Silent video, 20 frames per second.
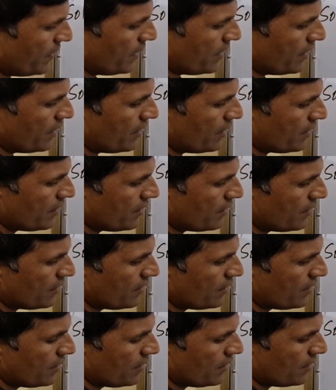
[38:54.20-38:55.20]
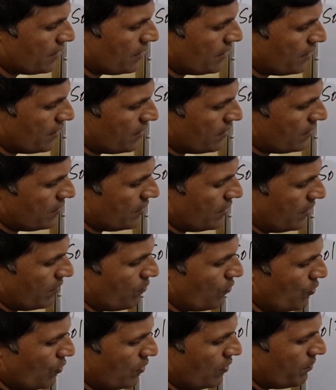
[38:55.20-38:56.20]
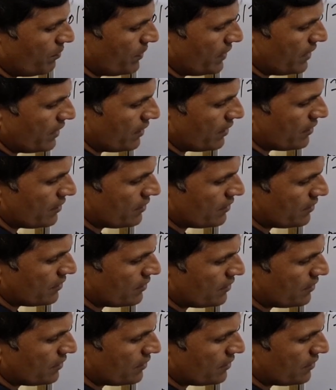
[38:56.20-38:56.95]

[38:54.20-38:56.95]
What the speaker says: per, sorry, mole per,